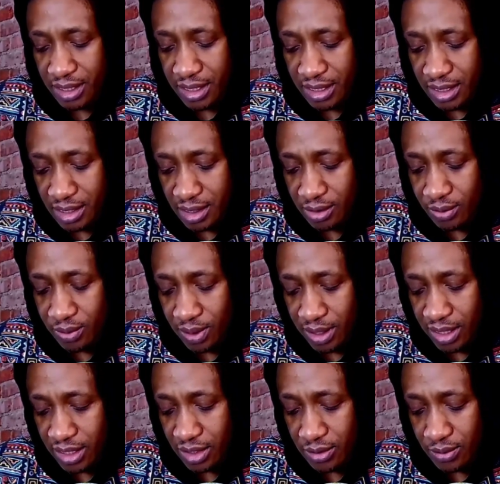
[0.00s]
Lee
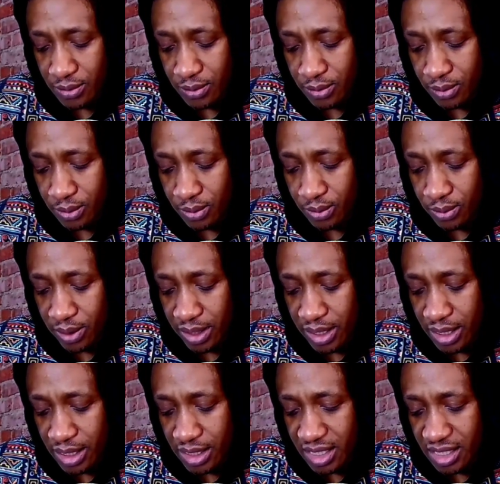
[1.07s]
Kuan Yew who,
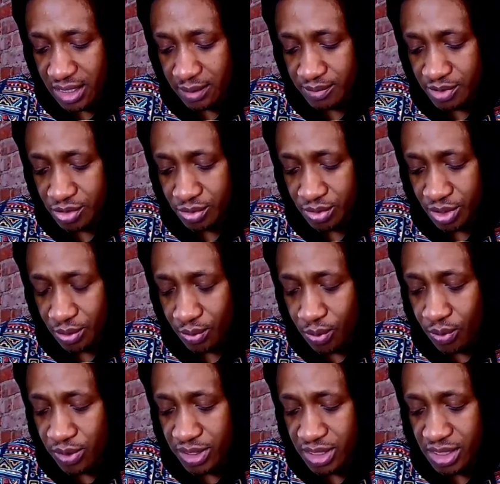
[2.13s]
when it comes to the
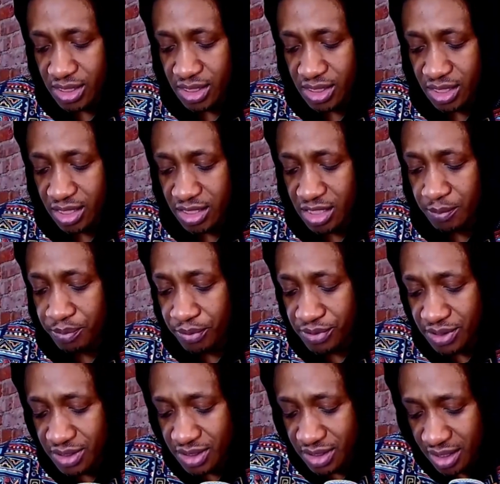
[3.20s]
qualities that he
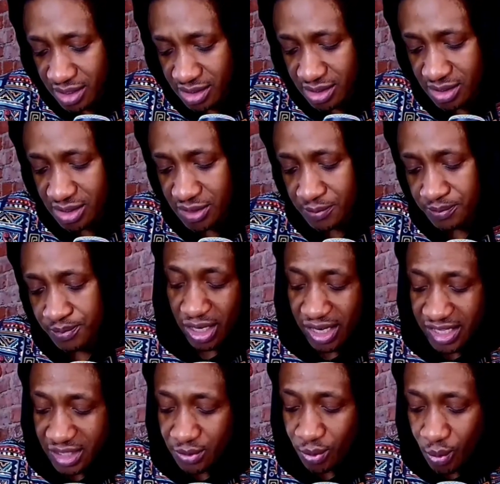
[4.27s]
possessed,
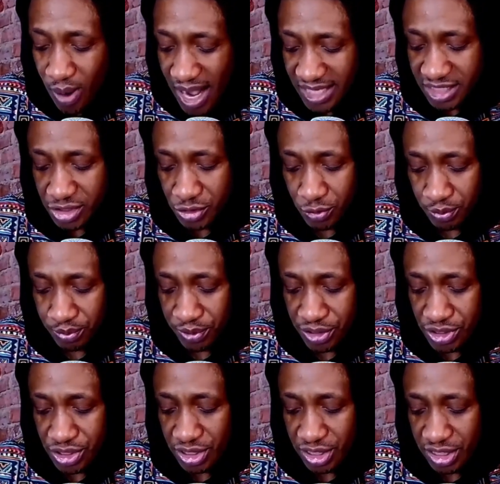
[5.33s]
Lee worked to
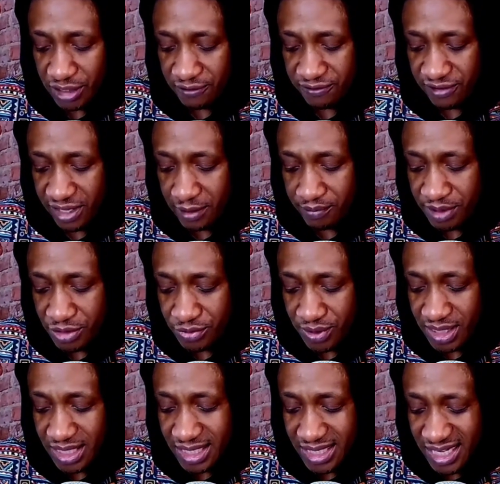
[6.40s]
bridge the divide
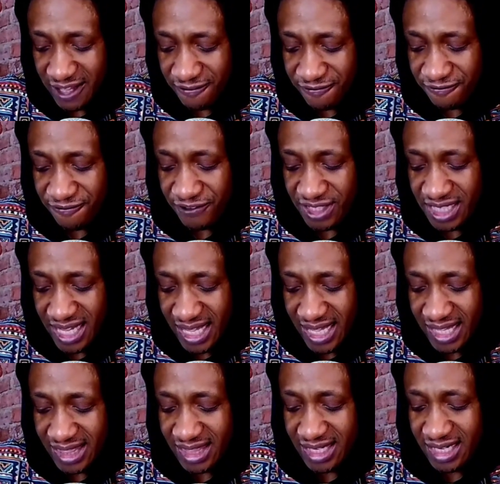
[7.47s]
between different
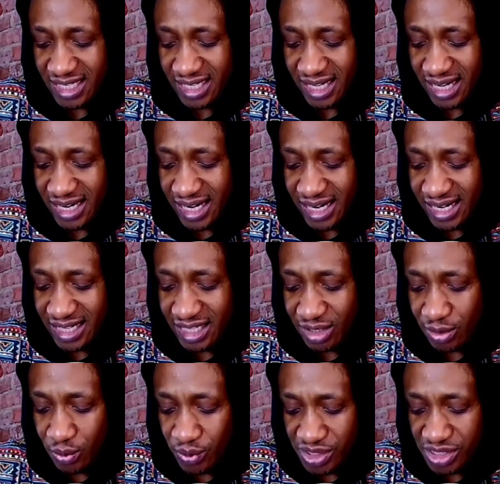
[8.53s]
ethnic and
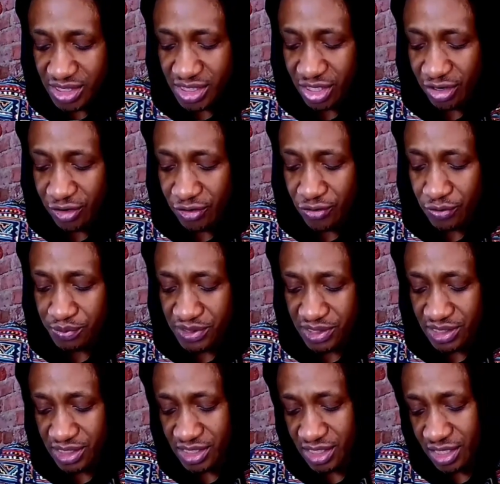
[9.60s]
linguistic groups
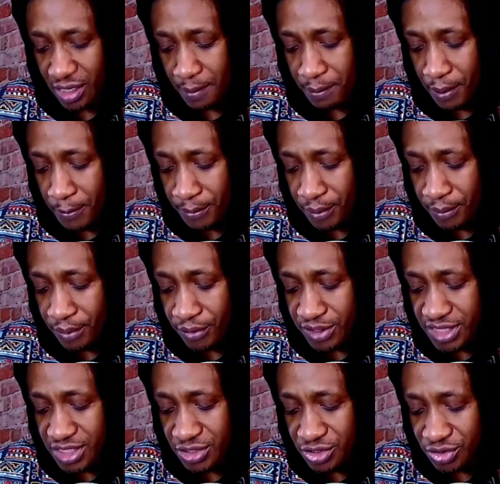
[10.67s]
in Singapore,
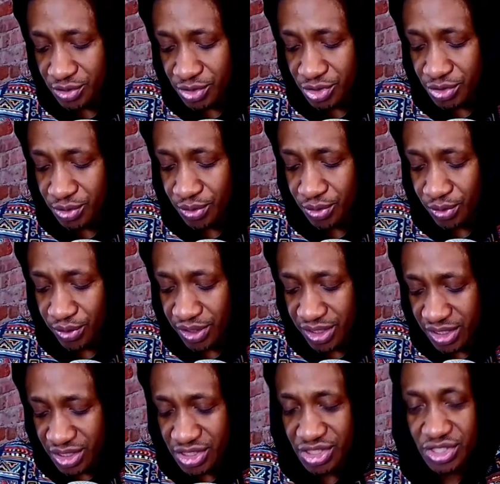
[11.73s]
promoting social
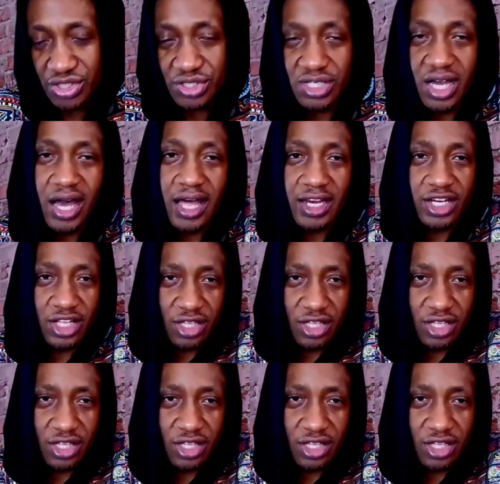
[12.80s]
cohesion and